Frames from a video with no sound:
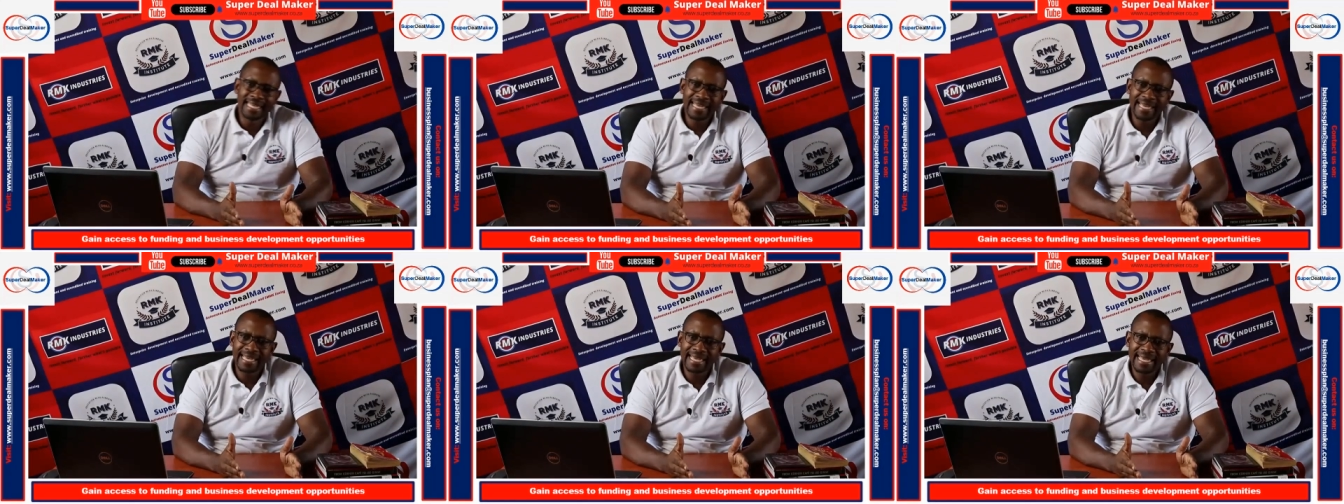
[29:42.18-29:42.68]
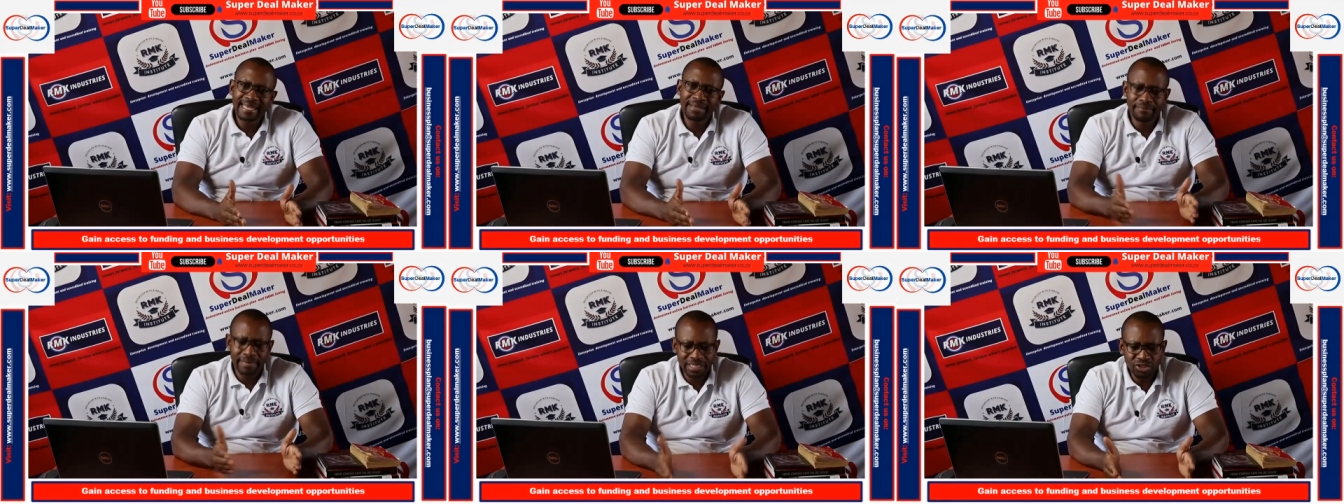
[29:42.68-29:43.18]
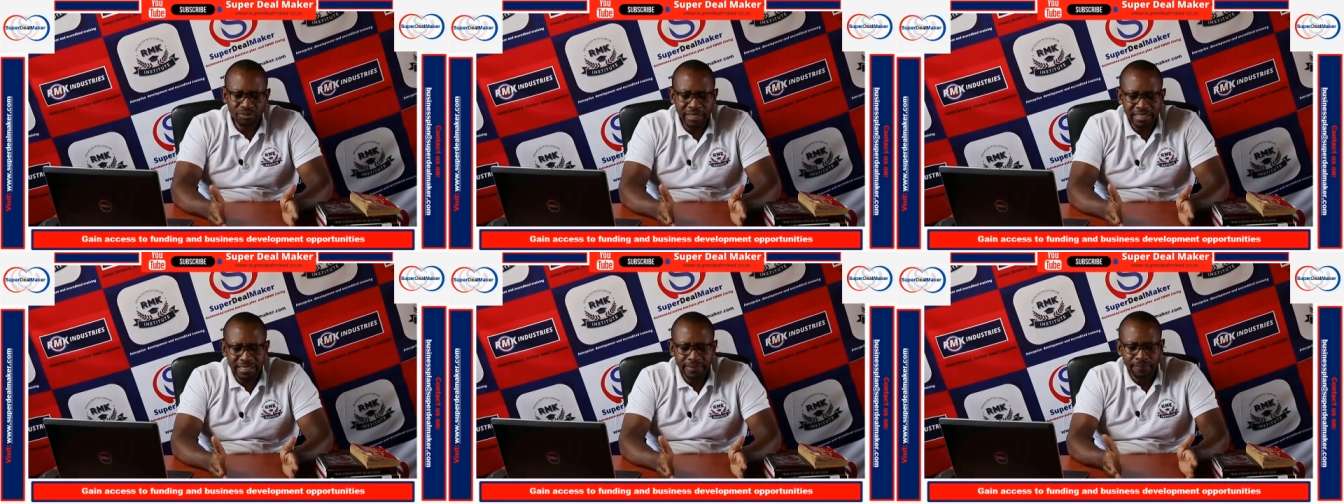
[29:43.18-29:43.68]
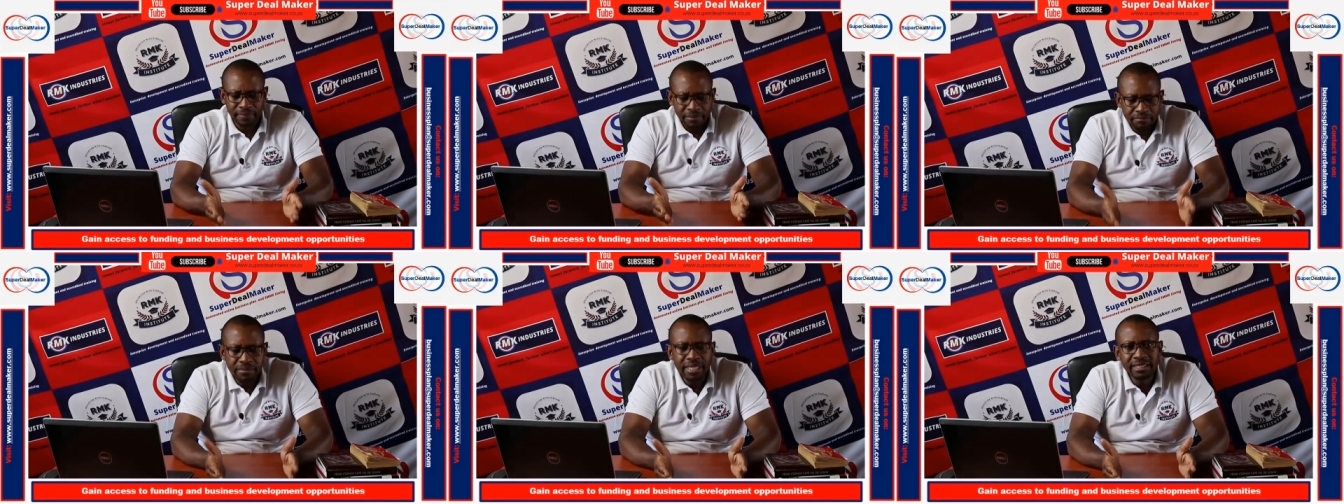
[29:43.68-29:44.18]
uh, management
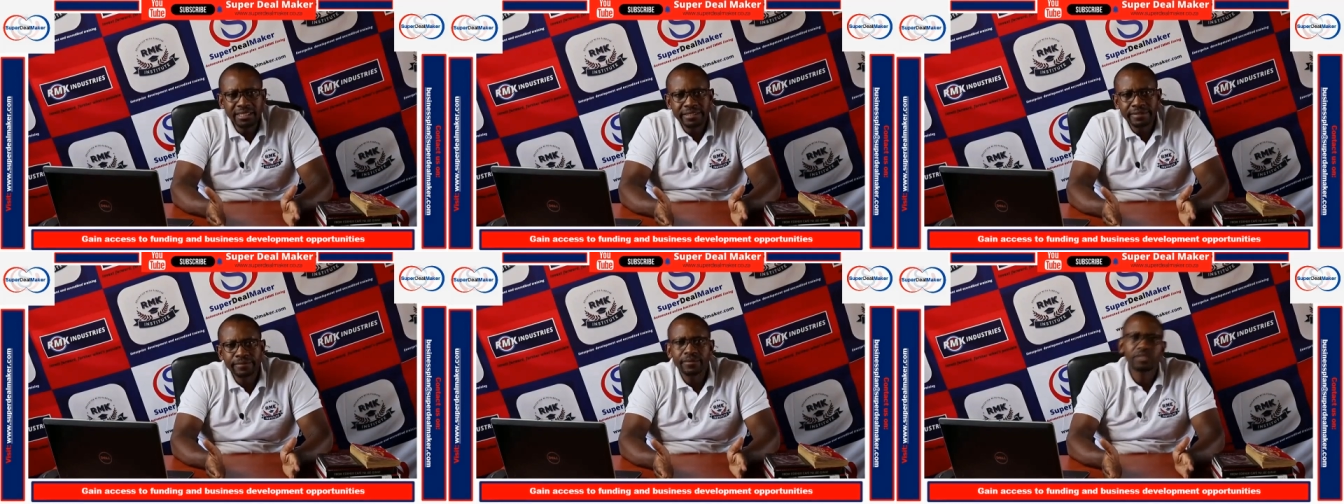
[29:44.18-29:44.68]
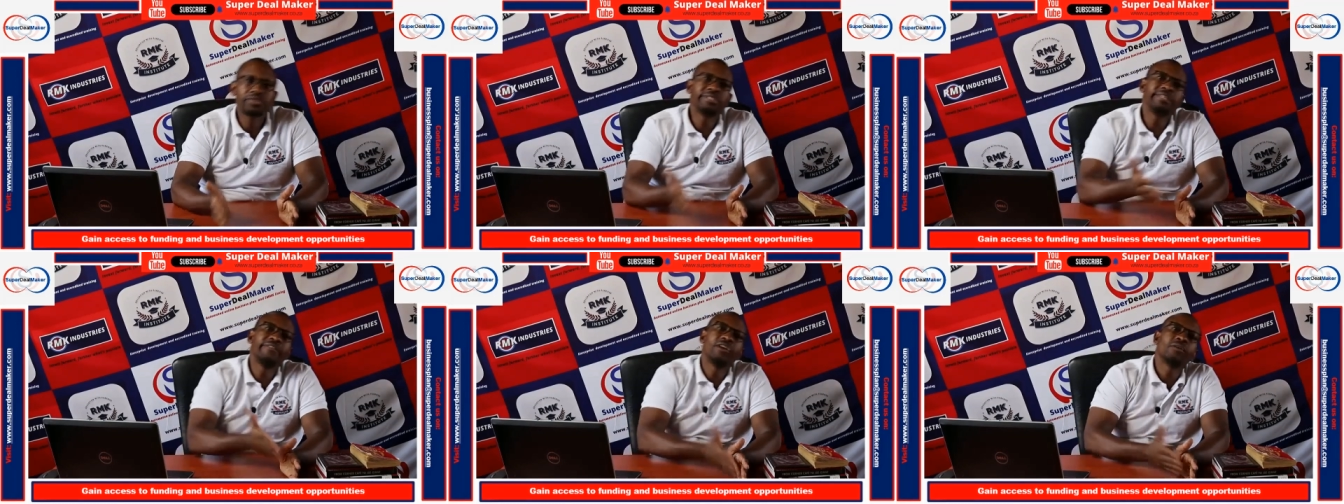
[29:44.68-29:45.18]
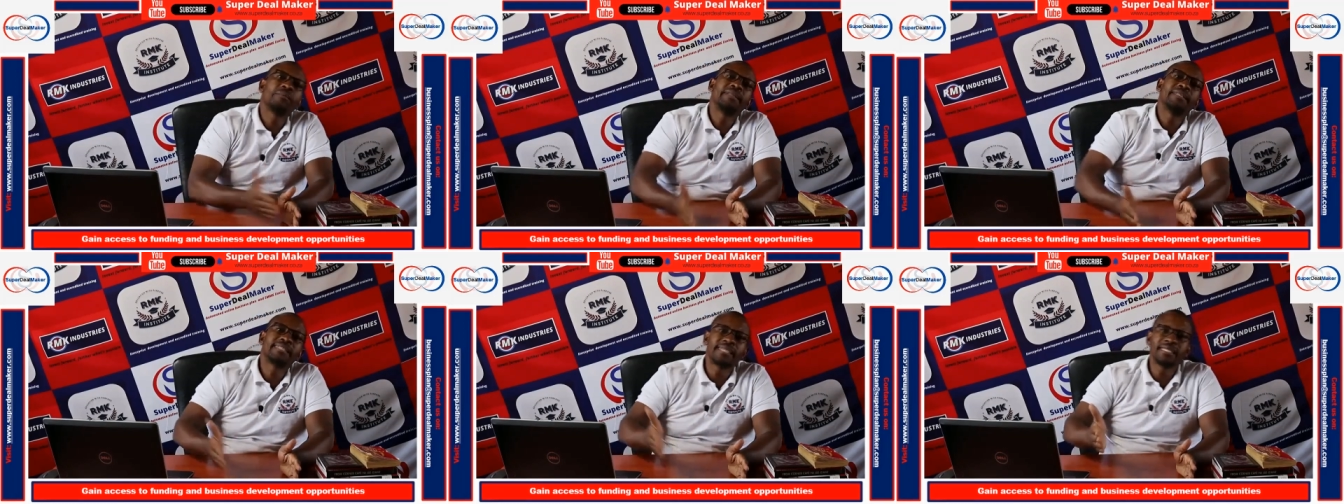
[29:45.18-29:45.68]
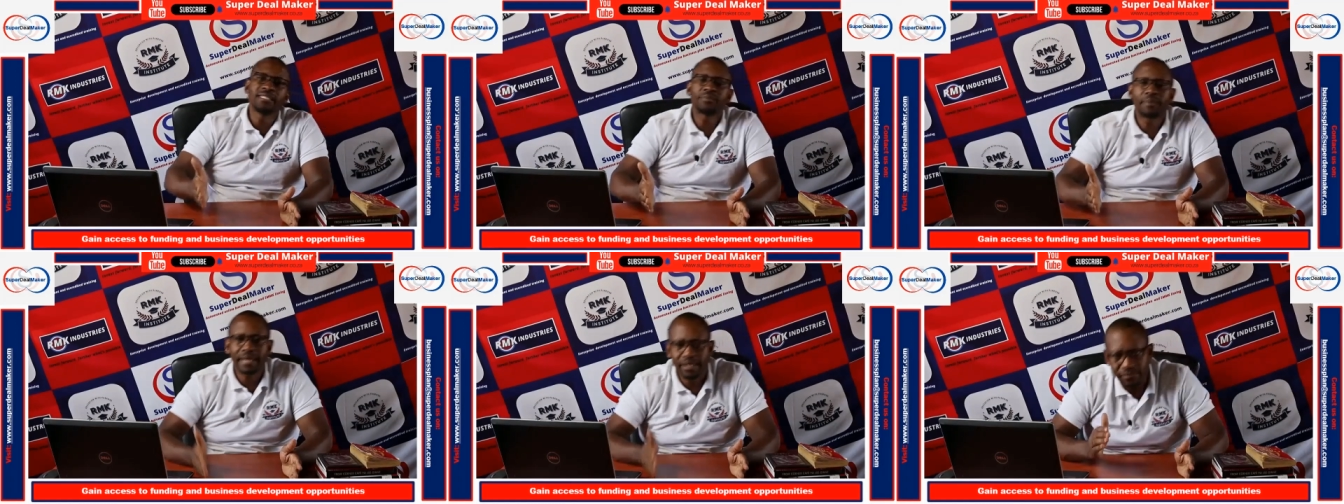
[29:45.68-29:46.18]
meet to develop the skills
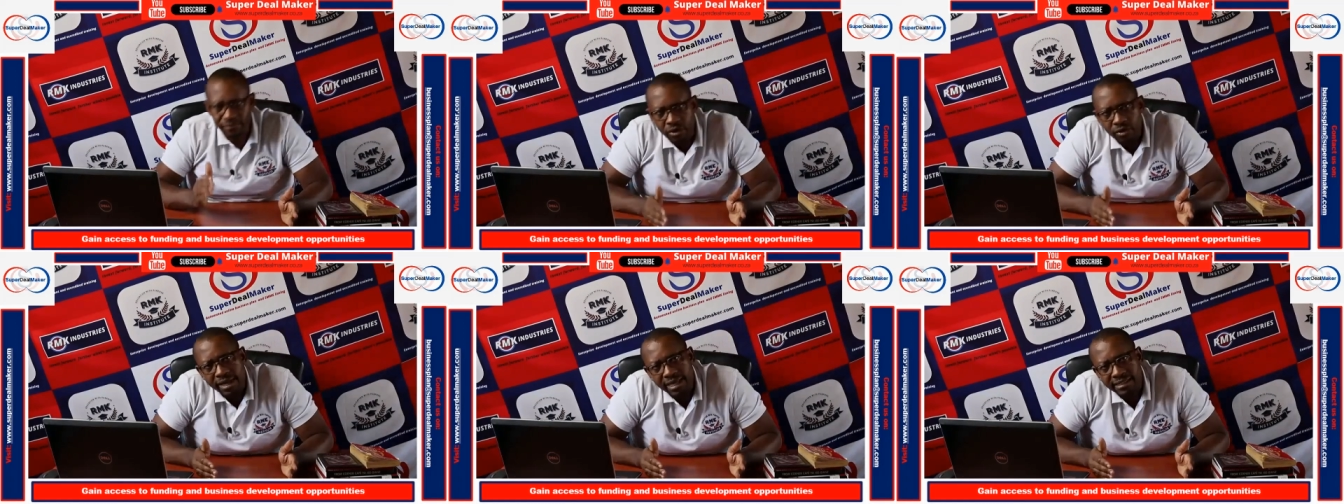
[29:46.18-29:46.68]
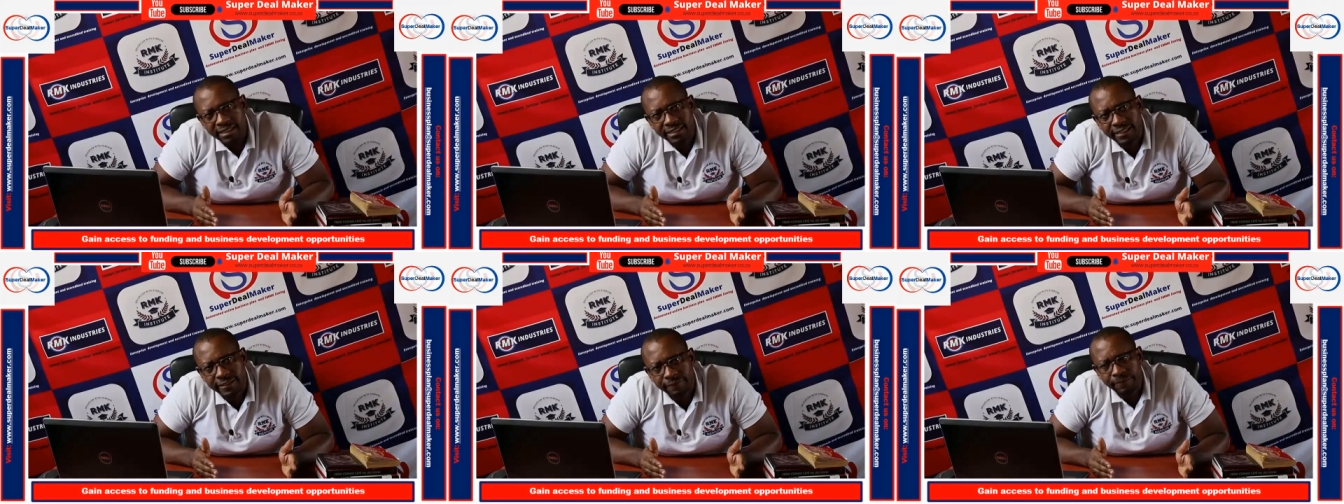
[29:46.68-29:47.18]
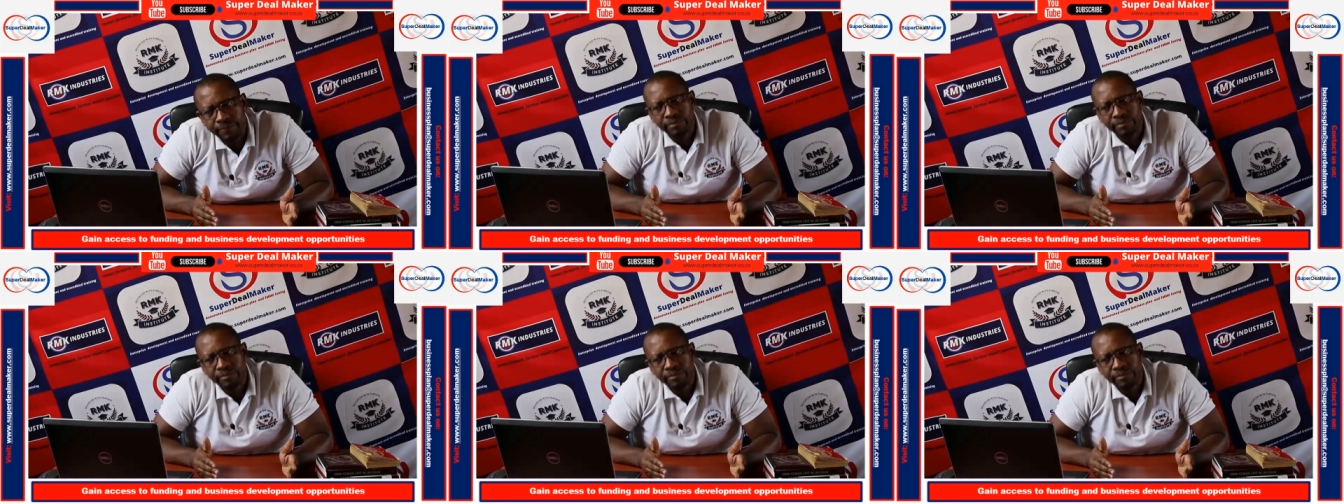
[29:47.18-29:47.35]
plan of the organization.